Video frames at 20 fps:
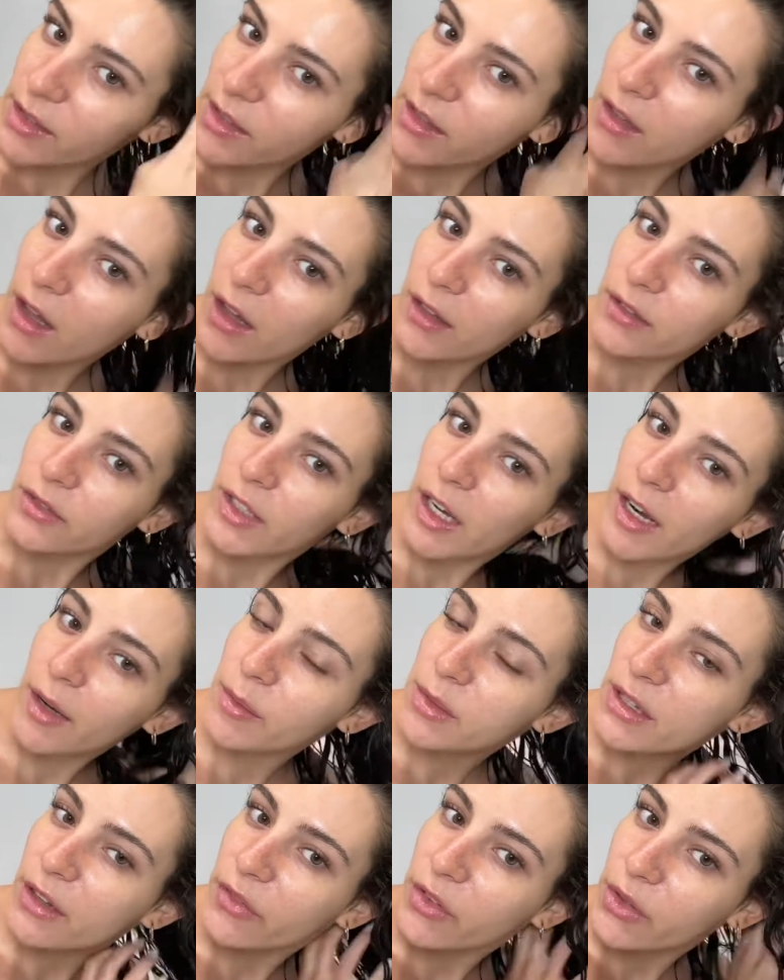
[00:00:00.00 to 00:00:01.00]
a lot of
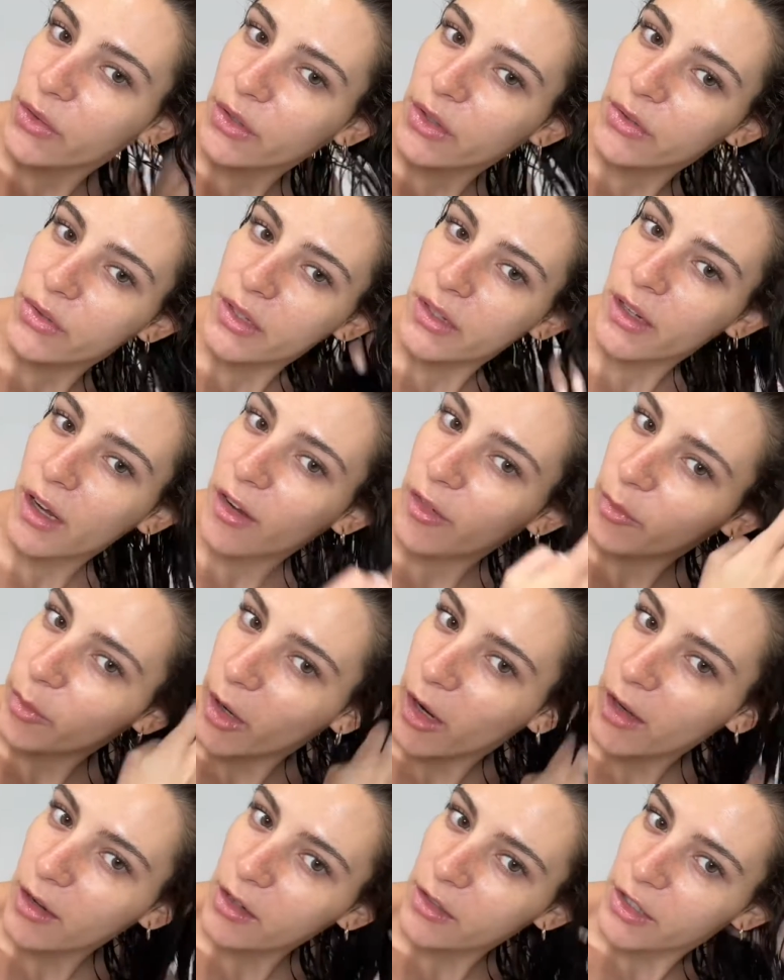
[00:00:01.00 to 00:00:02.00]
times if you use enough
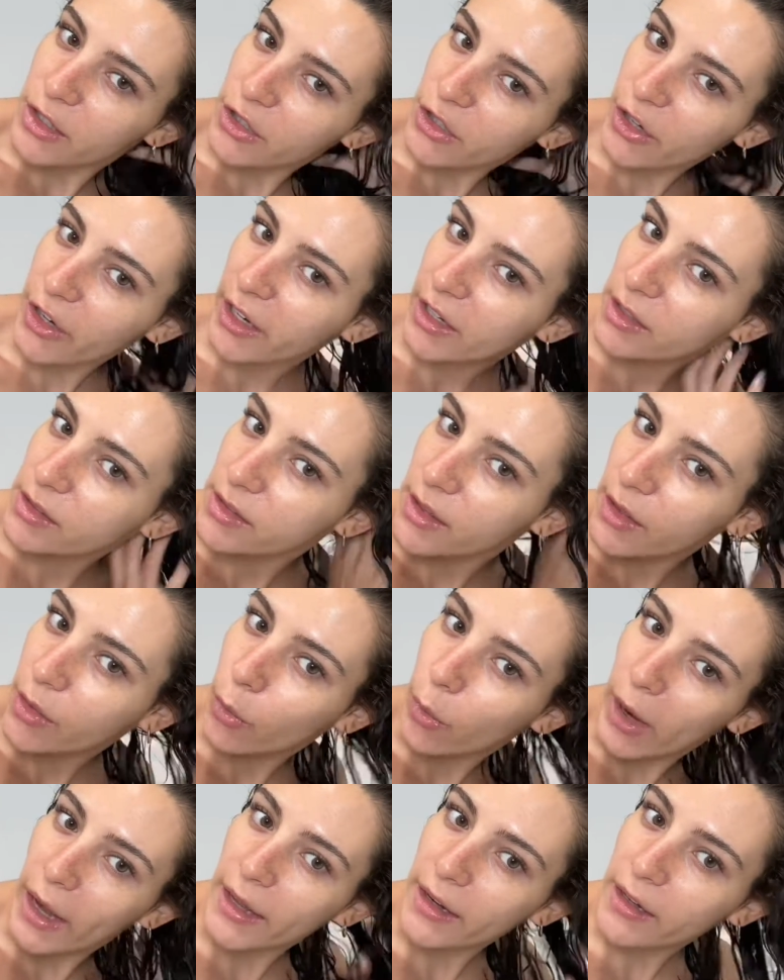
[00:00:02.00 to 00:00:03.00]
product and your hair is like
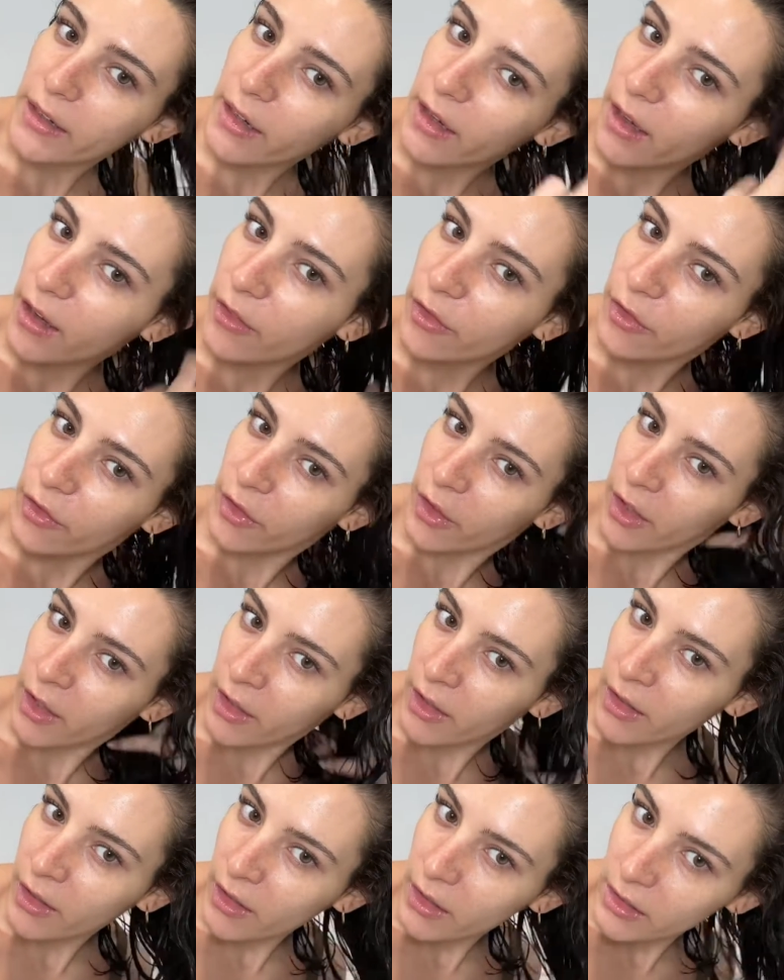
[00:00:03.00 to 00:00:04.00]
wet enough,
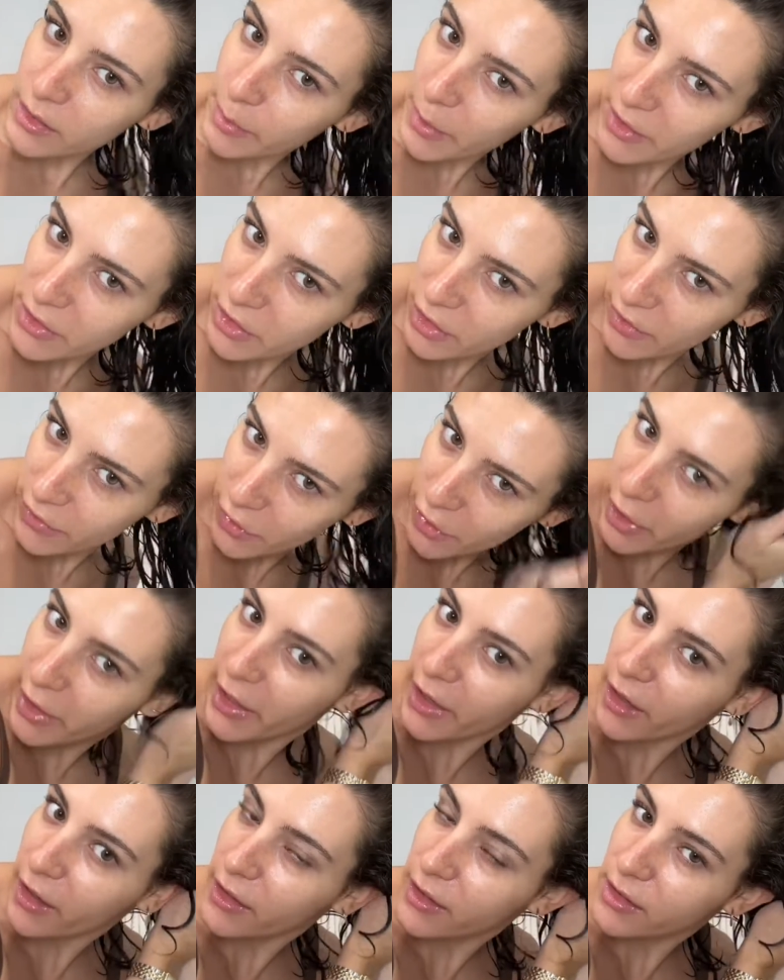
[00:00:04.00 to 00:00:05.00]
especially if your
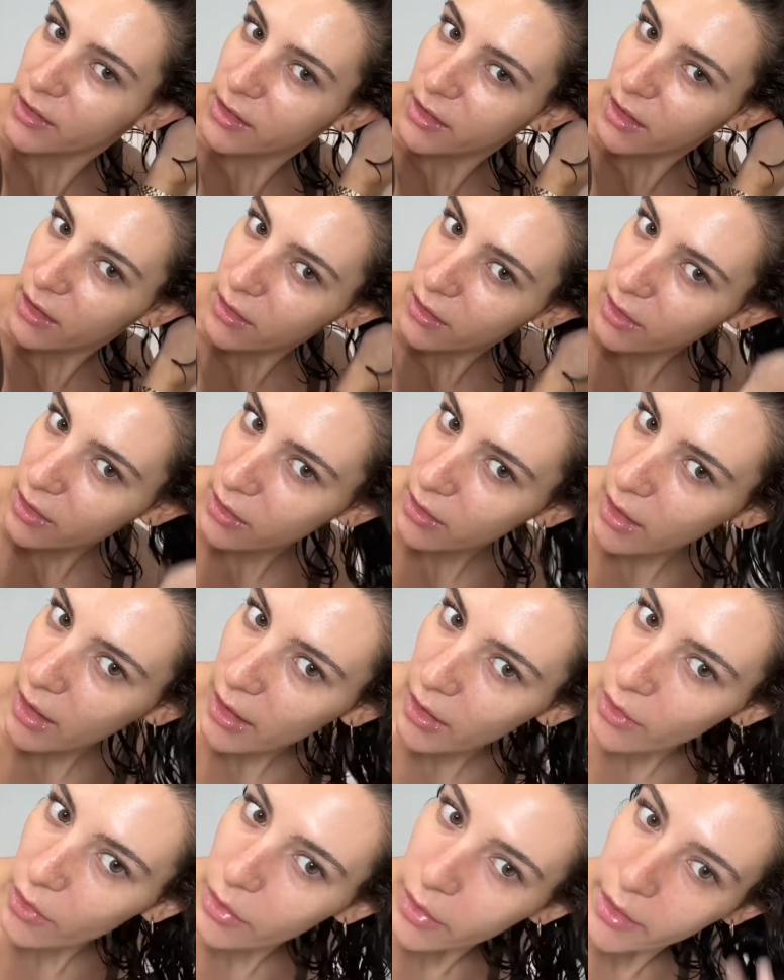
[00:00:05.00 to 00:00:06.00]
hair is a little
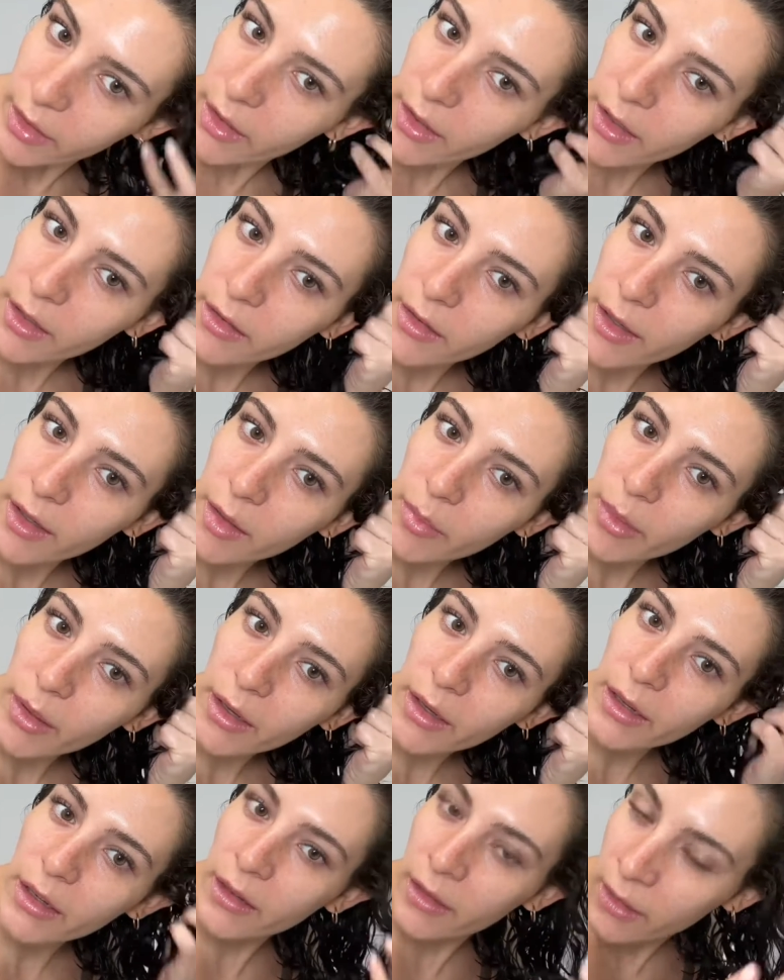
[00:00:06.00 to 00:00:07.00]
healthier like
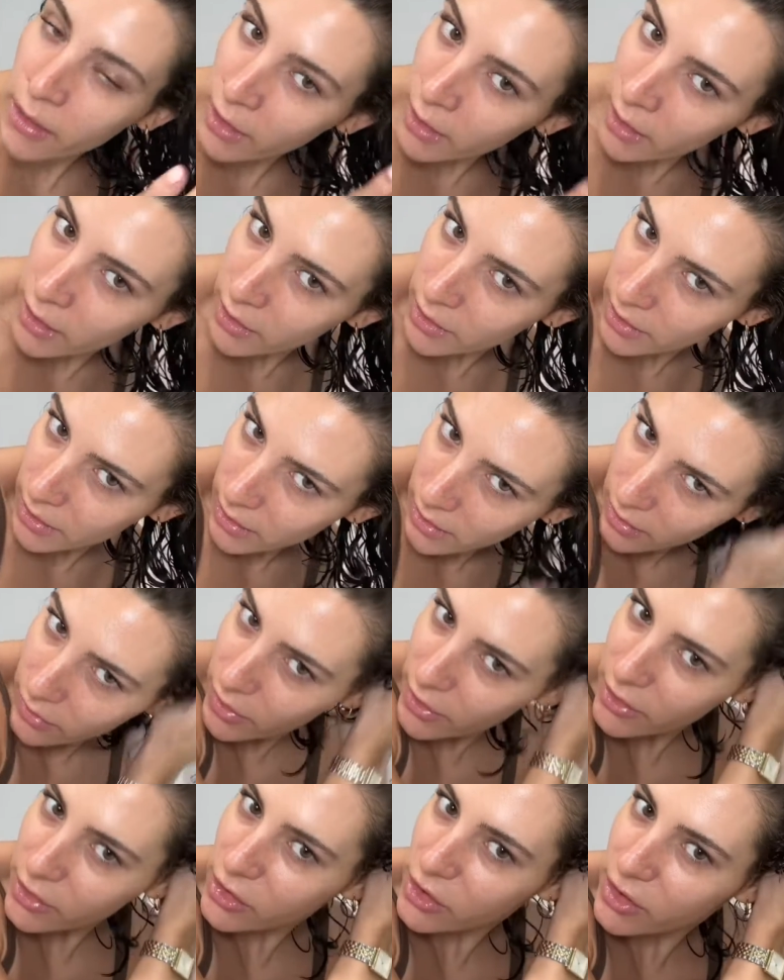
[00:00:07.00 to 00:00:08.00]
mine,
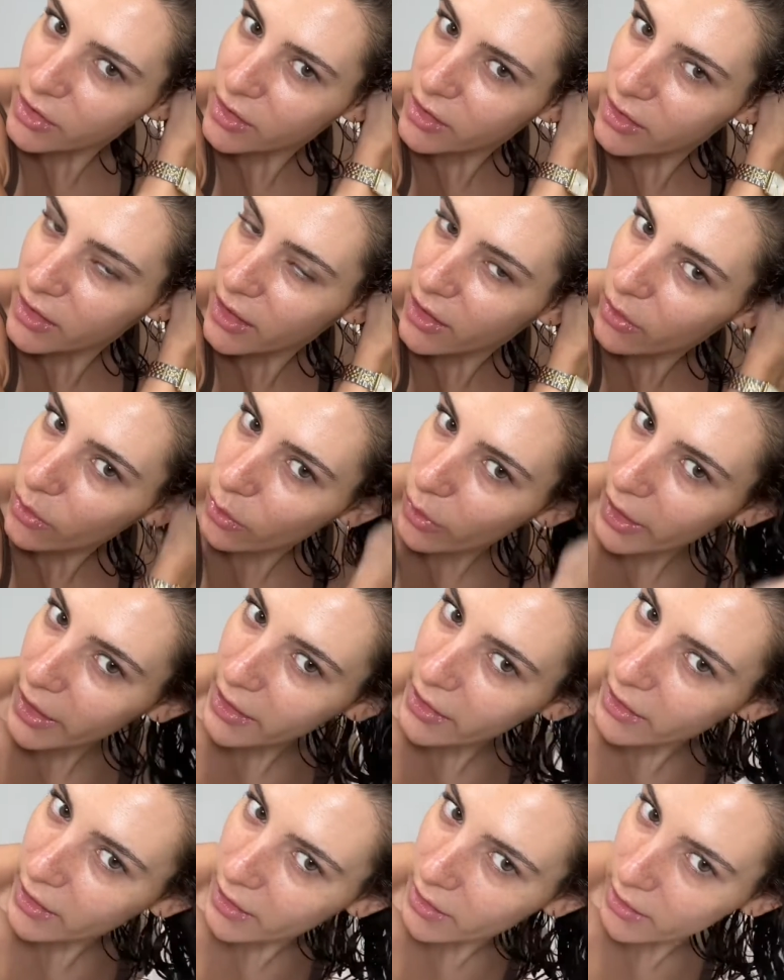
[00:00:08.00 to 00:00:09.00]
even just like
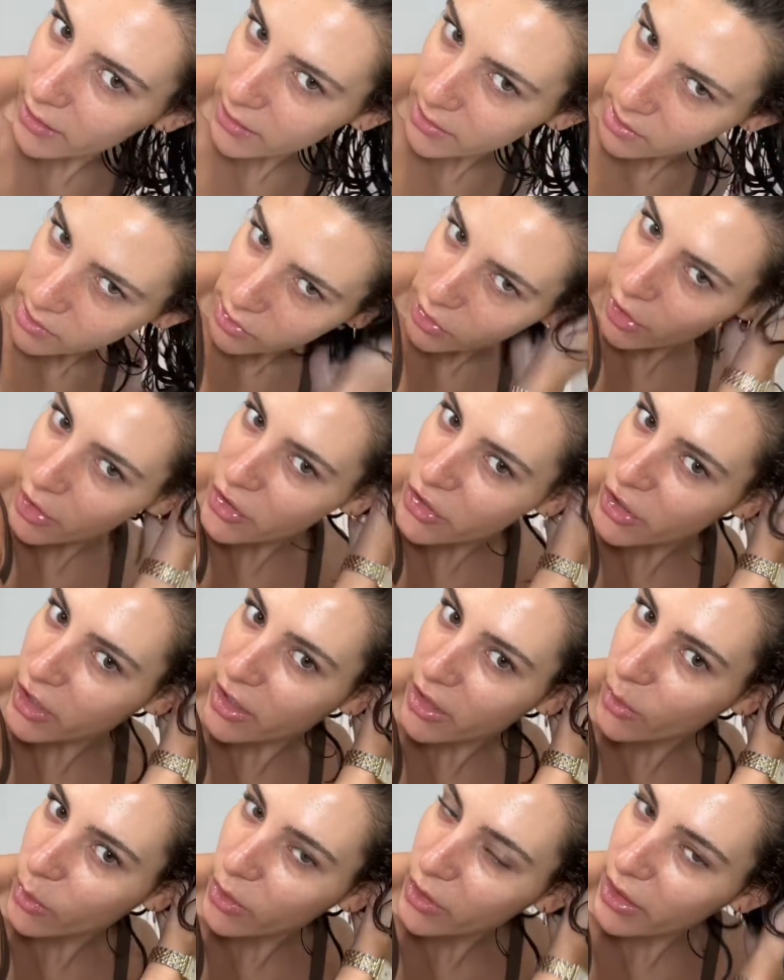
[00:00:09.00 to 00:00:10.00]
raking and
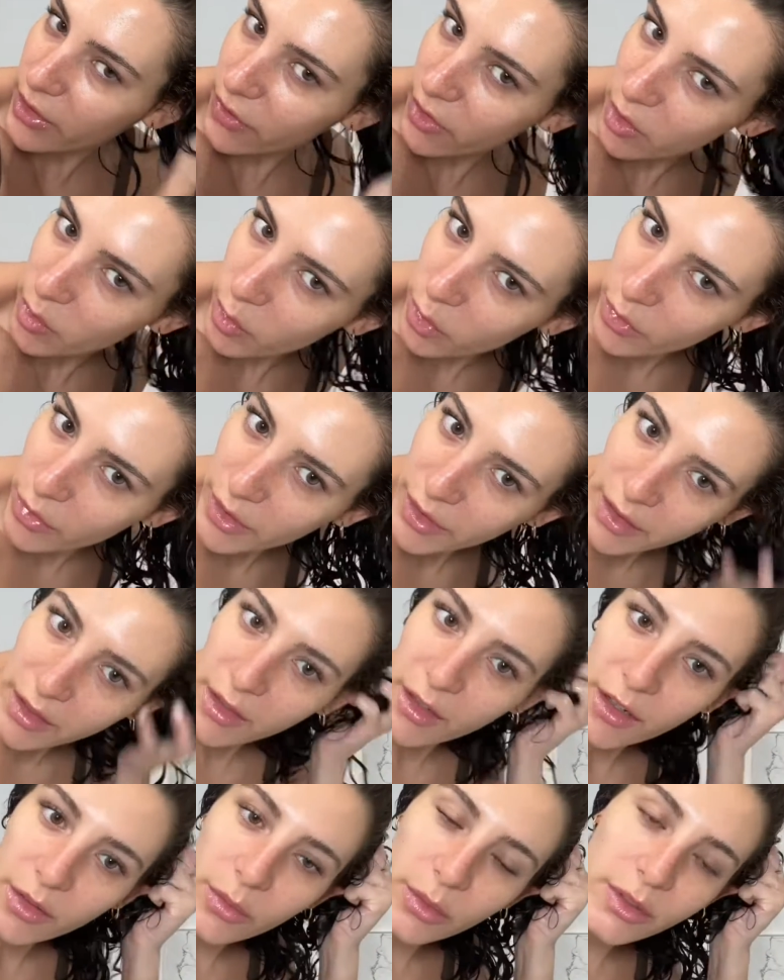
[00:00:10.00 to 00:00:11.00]
scrunching will give you pretty
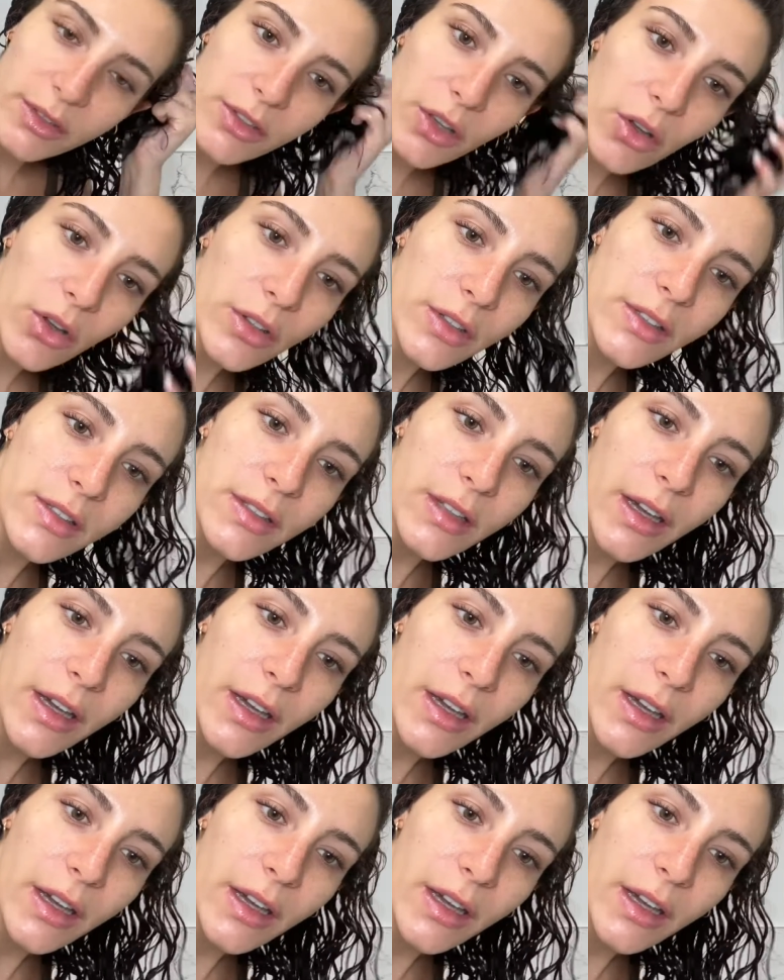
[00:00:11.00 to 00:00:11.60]
good results.